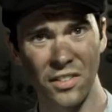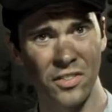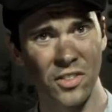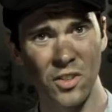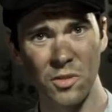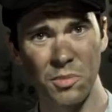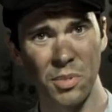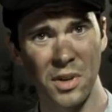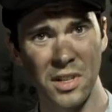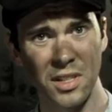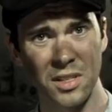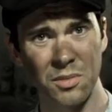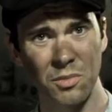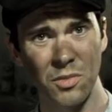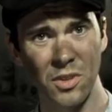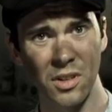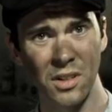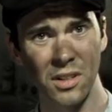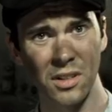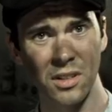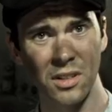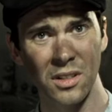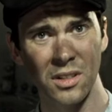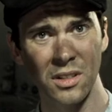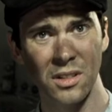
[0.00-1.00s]
a few pence more.
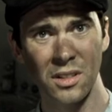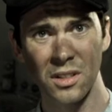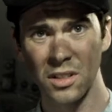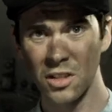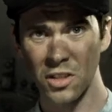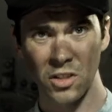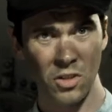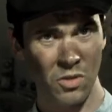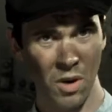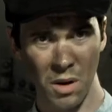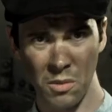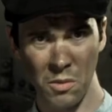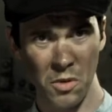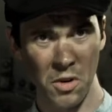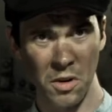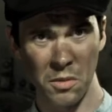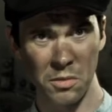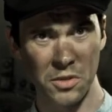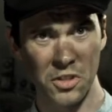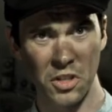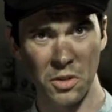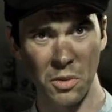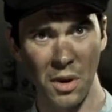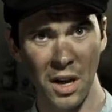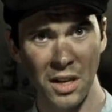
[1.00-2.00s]
What more
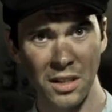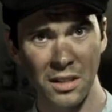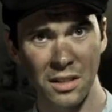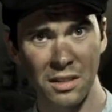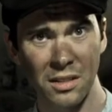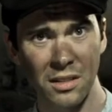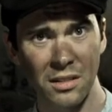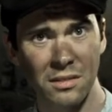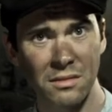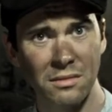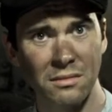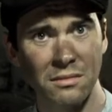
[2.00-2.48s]
would you want?